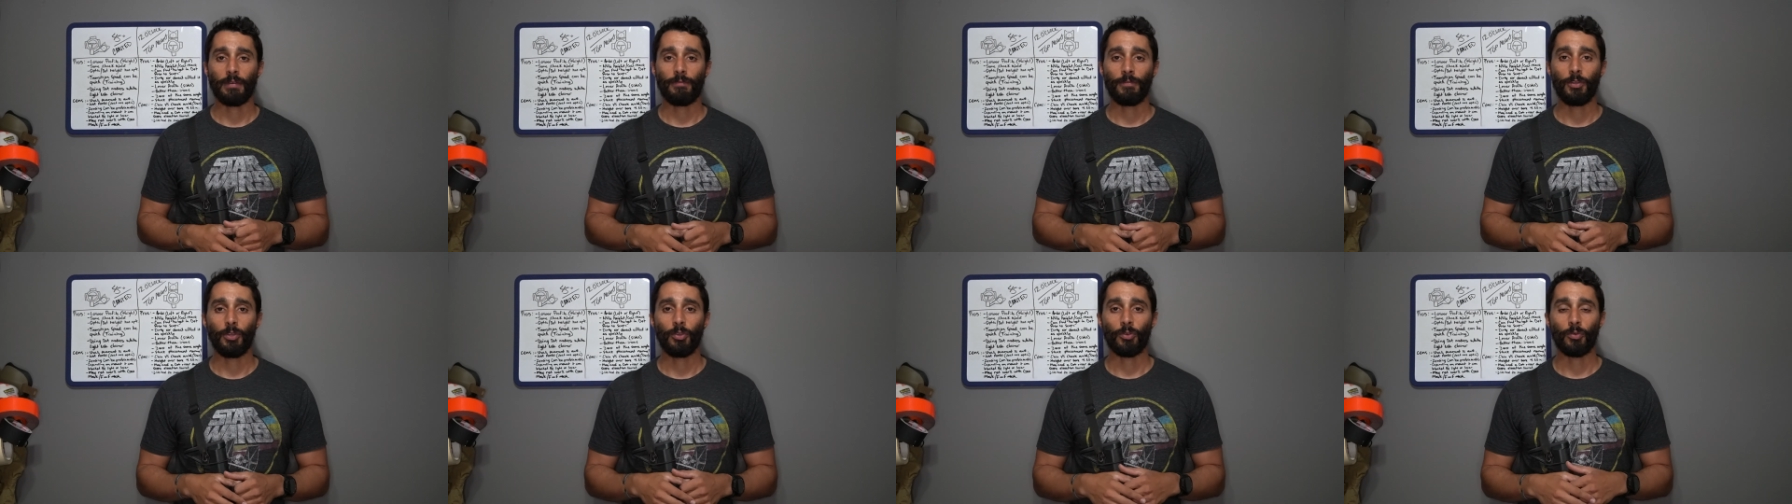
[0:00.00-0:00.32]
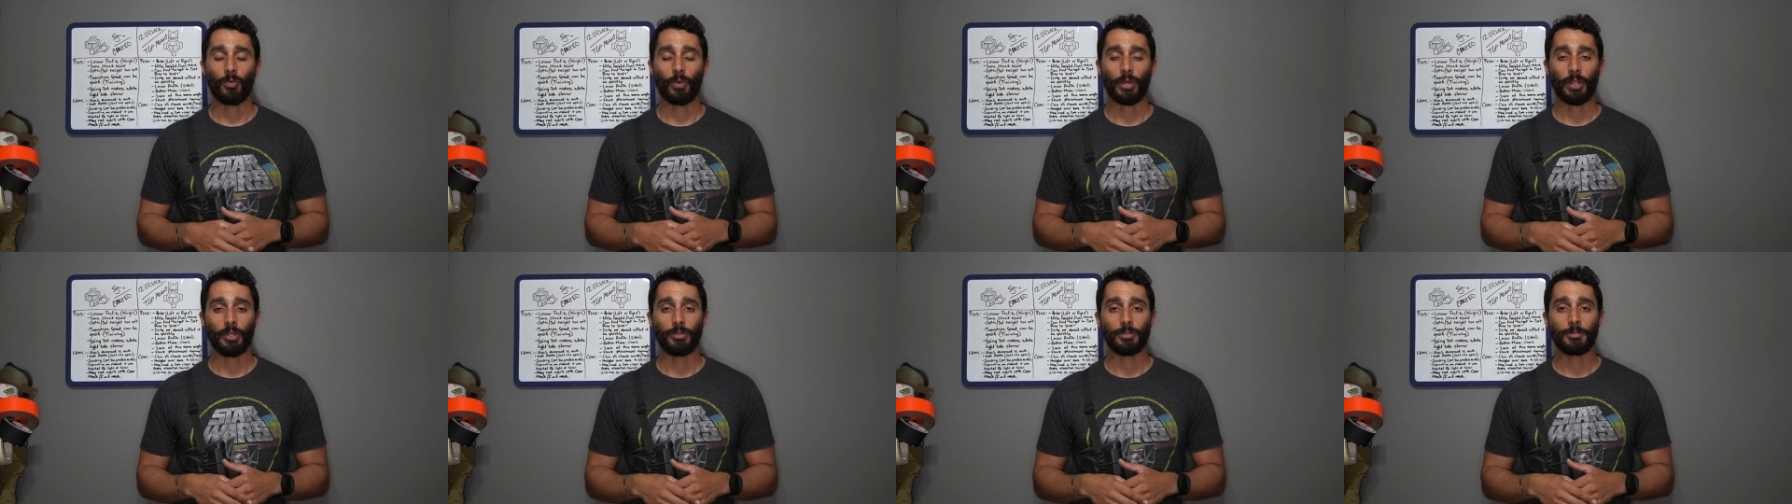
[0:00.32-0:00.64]
If
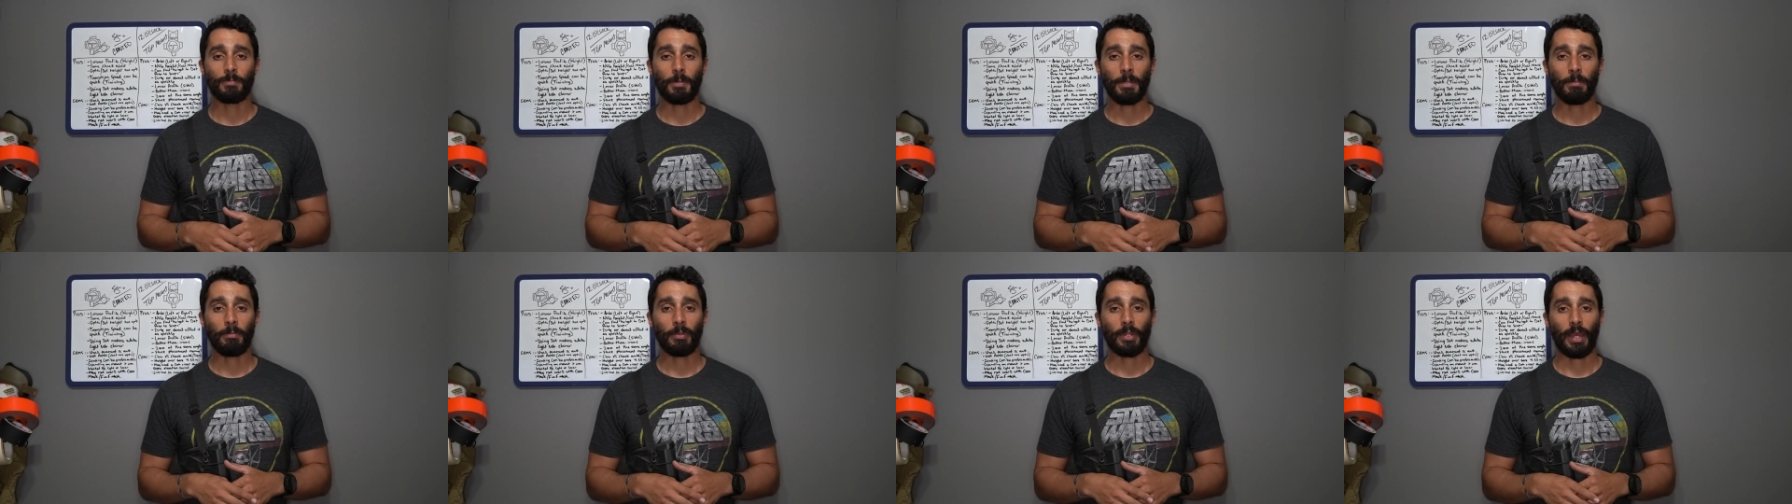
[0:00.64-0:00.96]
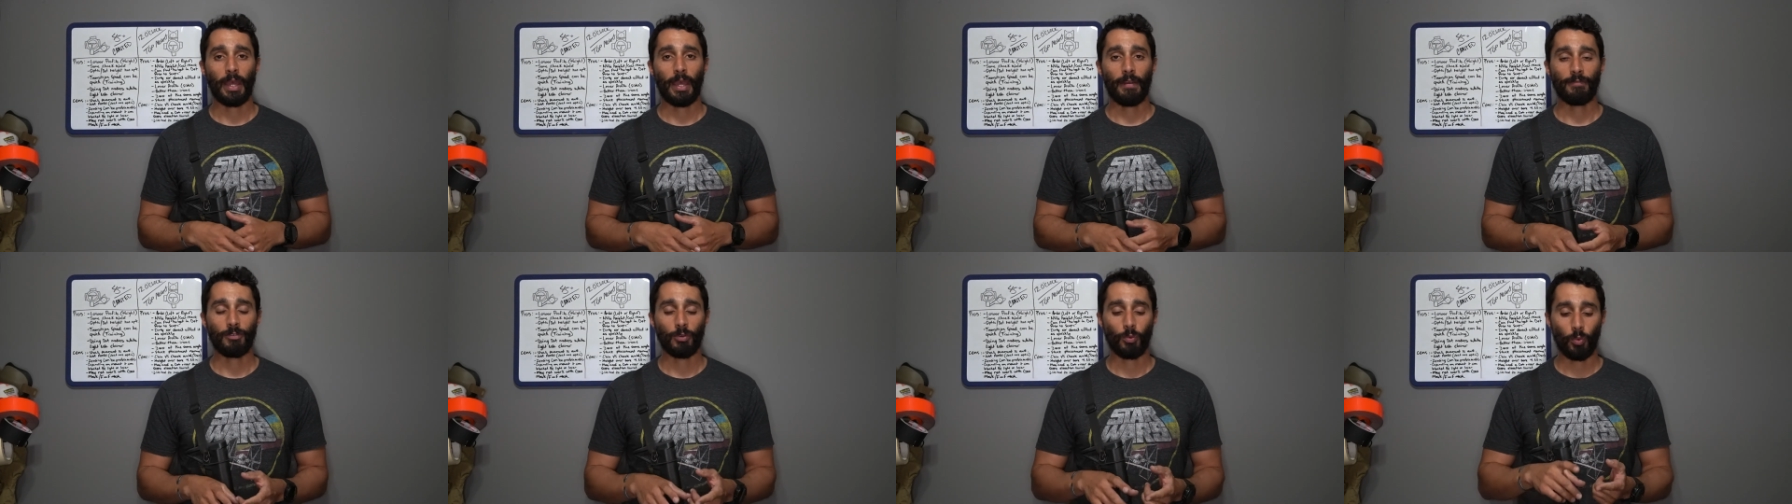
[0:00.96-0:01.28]
you're one of those people
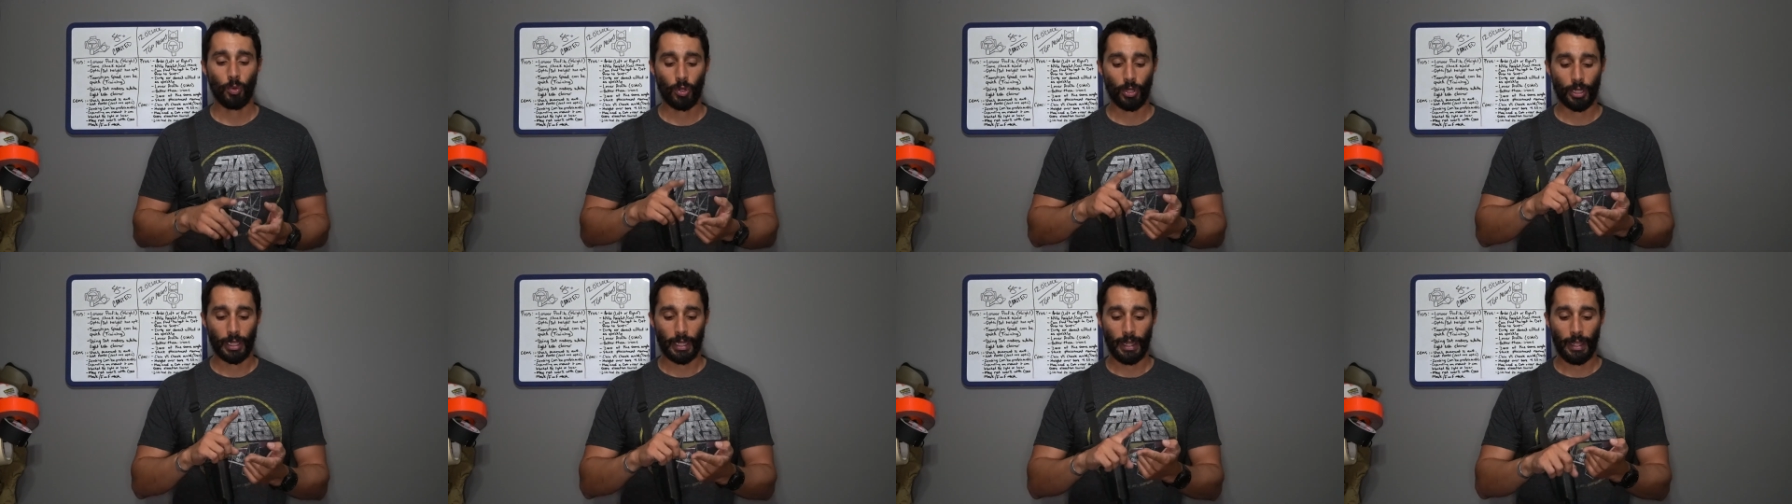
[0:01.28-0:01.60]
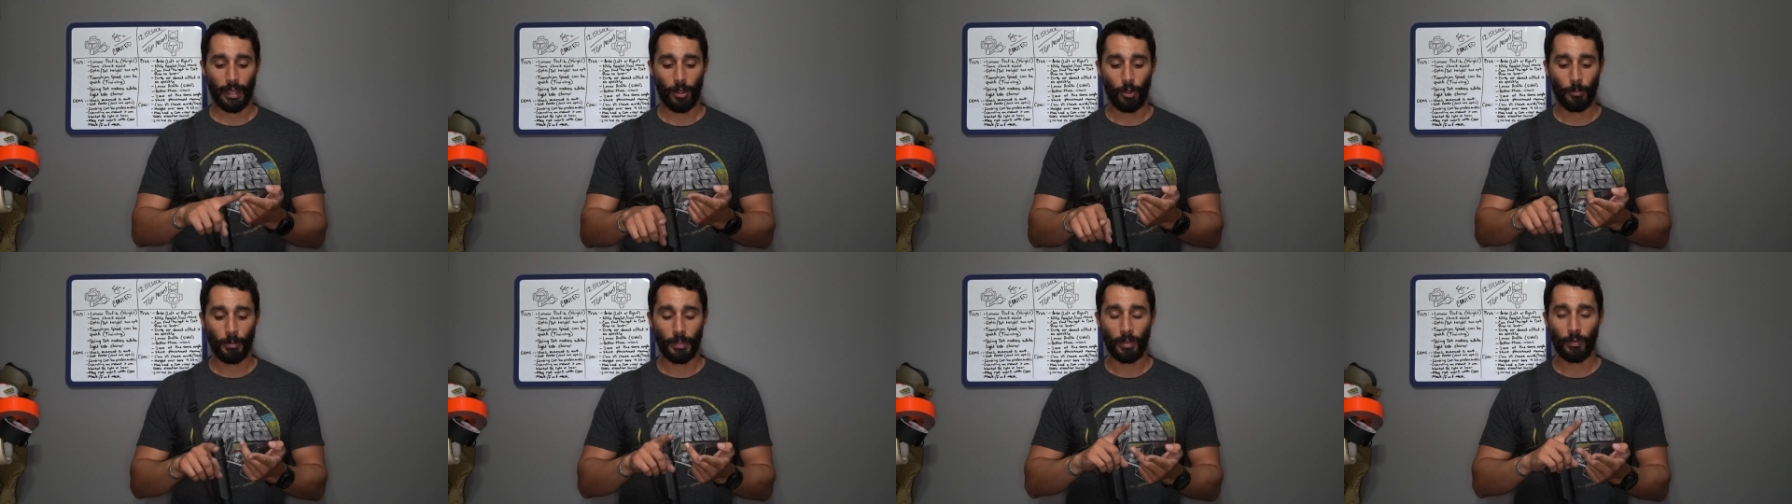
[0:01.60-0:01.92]
that have to work in a
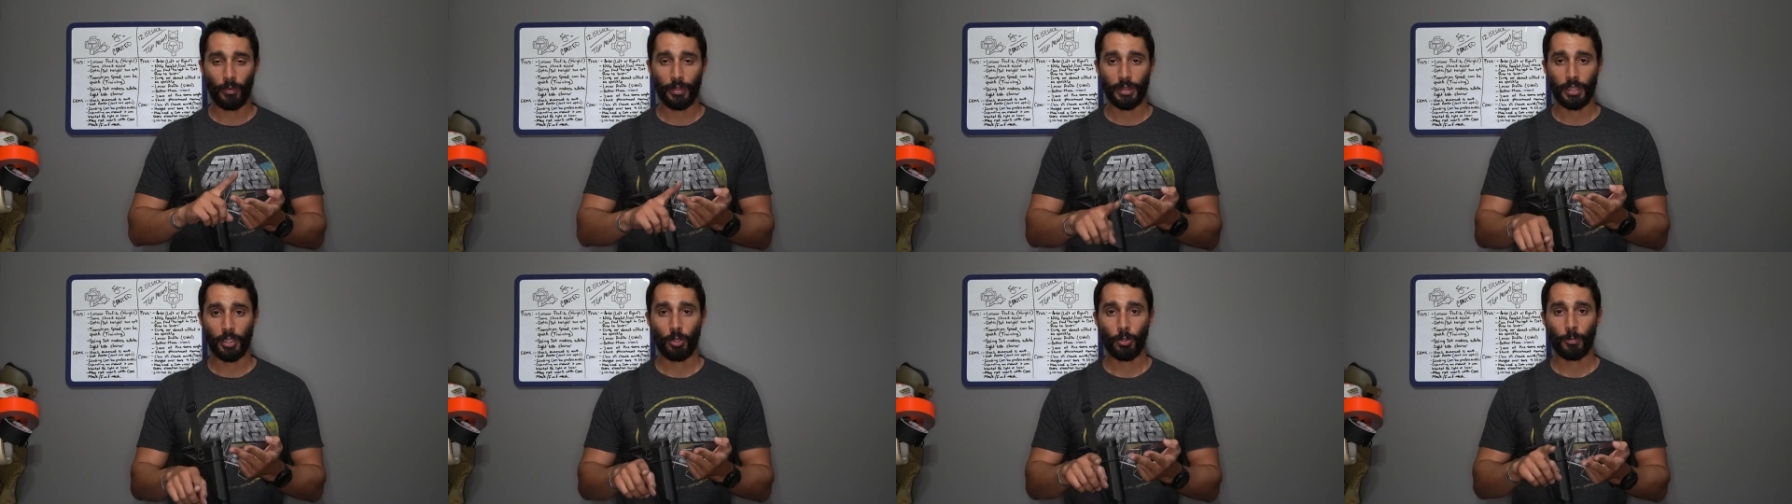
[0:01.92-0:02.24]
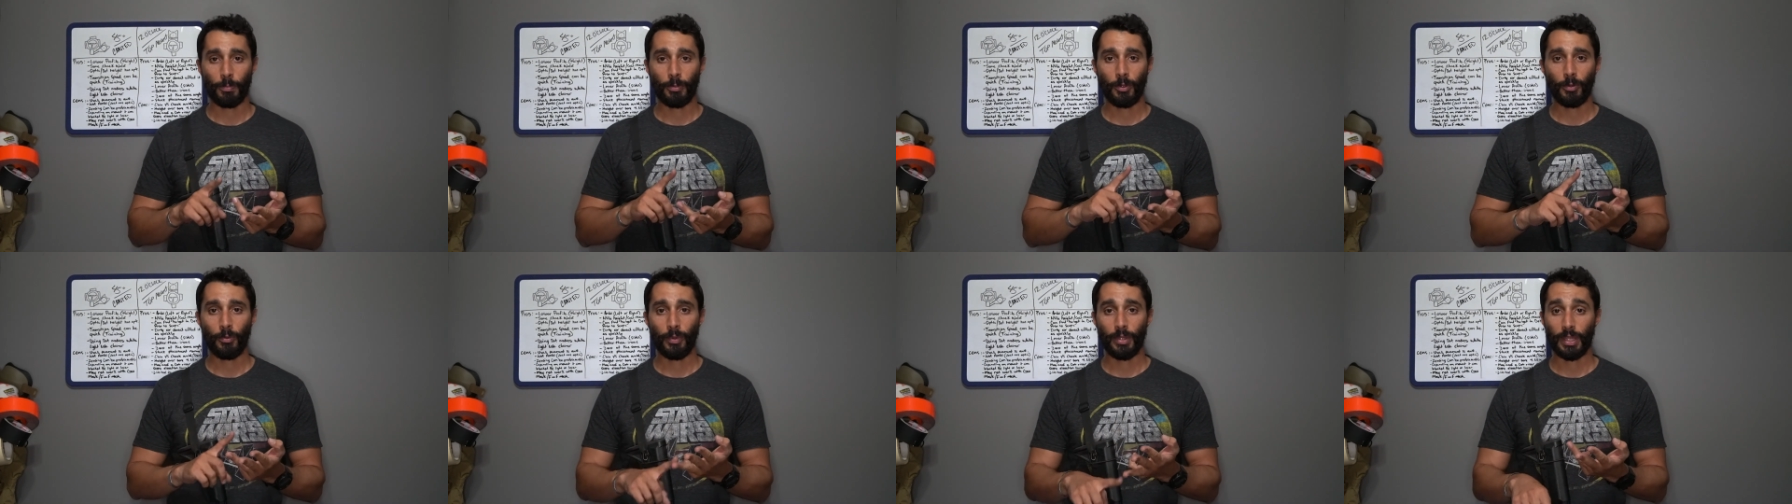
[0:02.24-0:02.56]
helmet with
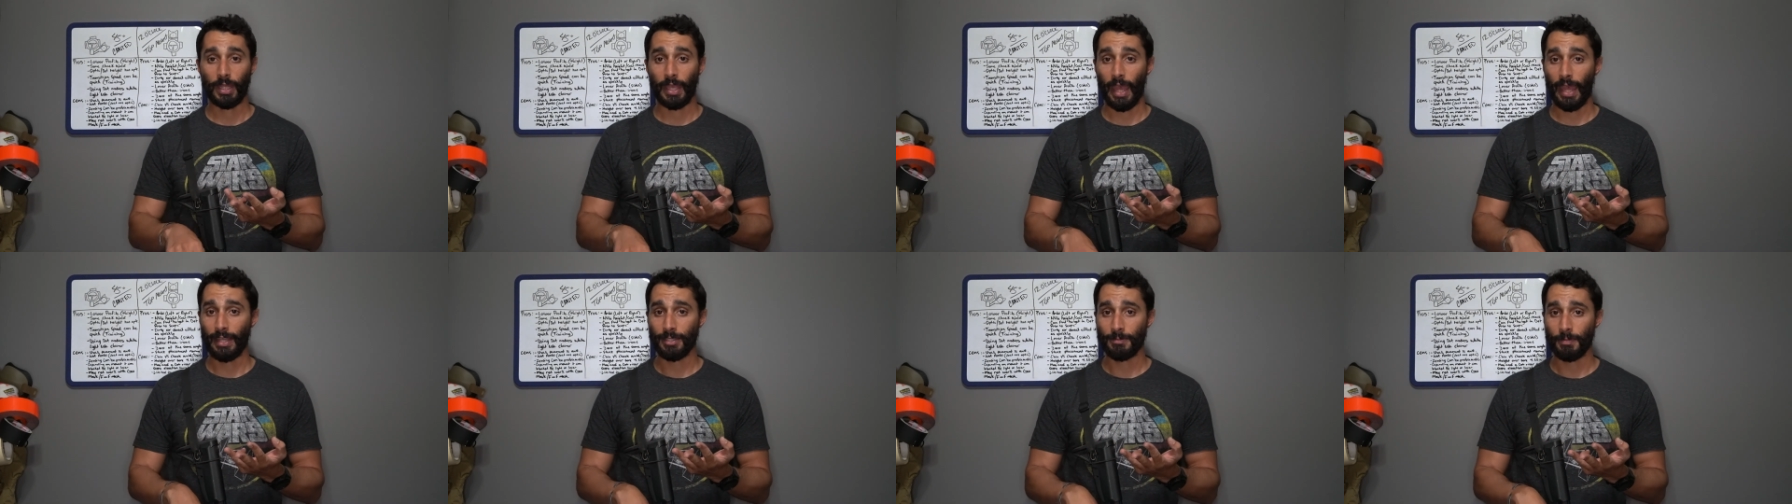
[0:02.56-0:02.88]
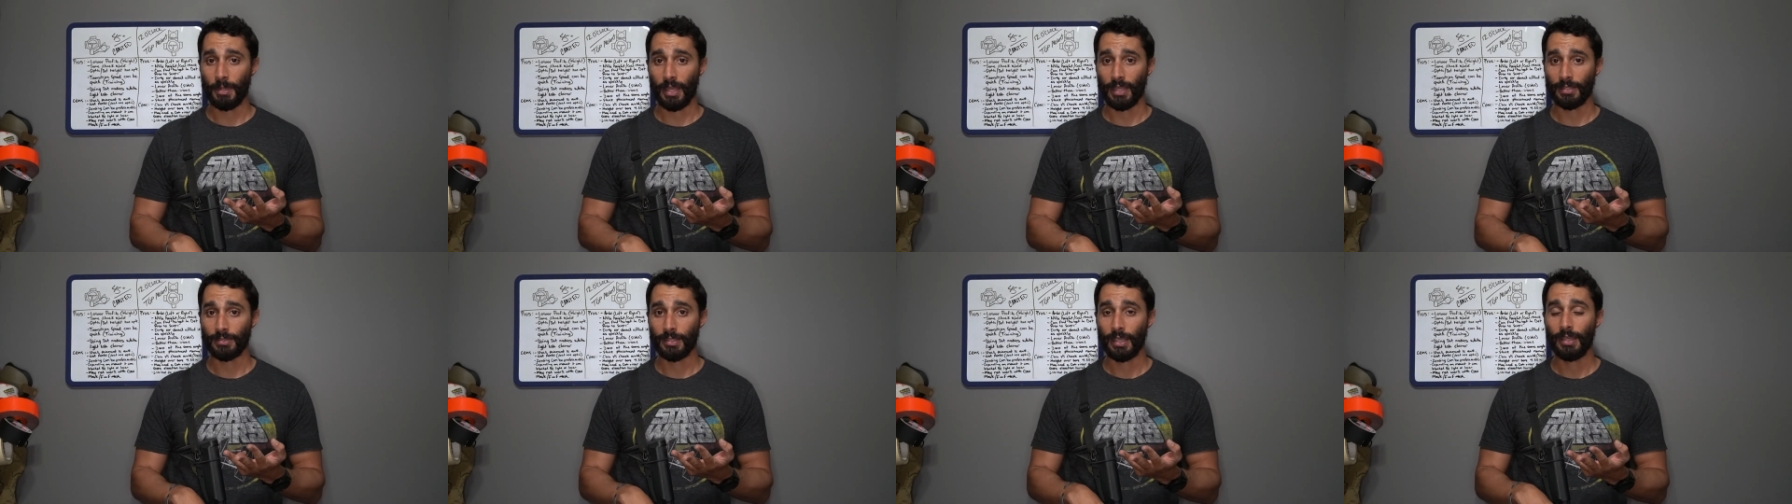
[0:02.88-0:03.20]
ear pro with gas
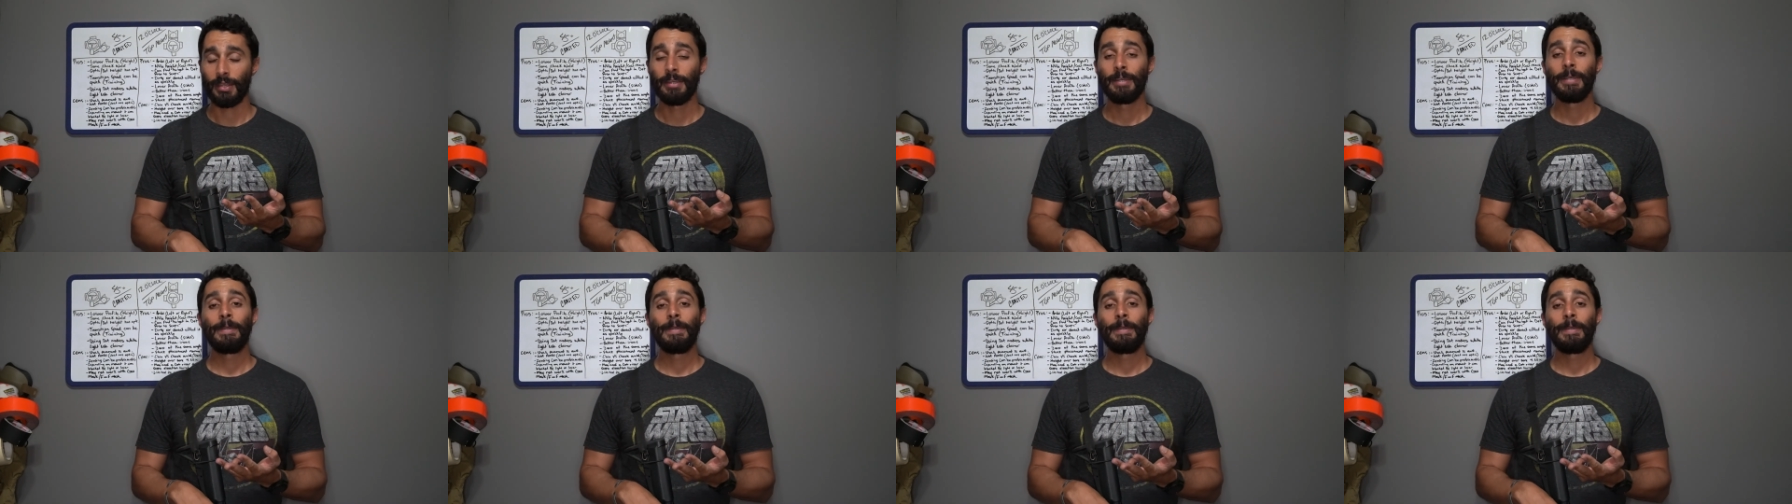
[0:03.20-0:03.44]
mask,